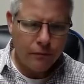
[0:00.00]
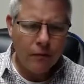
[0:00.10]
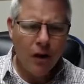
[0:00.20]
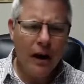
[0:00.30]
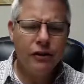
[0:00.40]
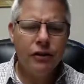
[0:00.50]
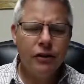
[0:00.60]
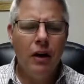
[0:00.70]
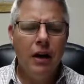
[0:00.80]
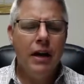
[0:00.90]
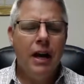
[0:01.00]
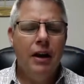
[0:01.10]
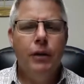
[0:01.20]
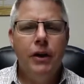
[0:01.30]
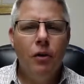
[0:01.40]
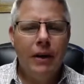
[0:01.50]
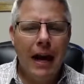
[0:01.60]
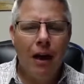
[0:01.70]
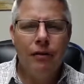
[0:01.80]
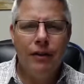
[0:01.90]
All right, so if we don't
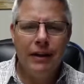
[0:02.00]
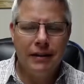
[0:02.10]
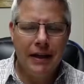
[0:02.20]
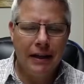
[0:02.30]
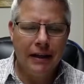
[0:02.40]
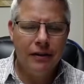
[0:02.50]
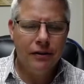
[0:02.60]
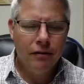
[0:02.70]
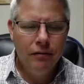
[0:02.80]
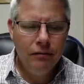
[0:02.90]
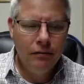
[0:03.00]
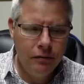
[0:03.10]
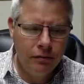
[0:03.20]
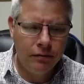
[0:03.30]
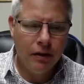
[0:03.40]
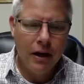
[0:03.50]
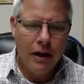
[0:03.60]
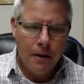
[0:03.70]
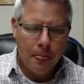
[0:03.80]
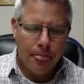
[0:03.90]
count these kings,
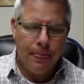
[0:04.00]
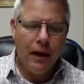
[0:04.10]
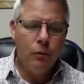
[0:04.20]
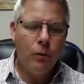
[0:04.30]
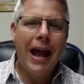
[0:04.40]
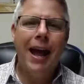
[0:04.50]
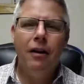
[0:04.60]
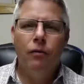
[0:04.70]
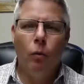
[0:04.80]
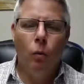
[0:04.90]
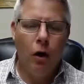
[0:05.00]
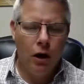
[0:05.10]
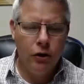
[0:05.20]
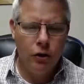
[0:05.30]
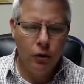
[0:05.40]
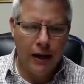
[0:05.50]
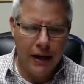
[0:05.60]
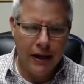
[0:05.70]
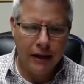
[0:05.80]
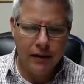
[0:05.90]
then we have one who
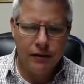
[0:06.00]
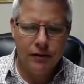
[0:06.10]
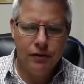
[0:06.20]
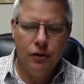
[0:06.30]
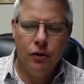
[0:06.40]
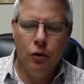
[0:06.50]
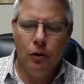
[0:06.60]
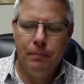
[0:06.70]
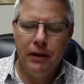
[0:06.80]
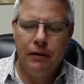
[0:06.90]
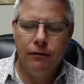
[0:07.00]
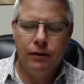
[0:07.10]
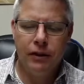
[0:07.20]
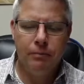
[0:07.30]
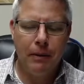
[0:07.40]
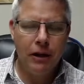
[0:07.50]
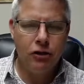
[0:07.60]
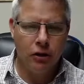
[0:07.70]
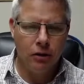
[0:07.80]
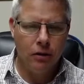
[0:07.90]
is, who would be
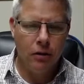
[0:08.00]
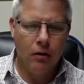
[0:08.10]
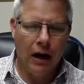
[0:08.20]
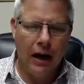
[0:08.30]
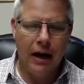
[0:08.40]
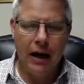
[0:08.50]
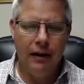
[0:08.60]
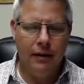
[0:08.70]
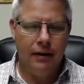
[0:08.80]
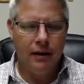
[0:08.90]
Vespasian, right? And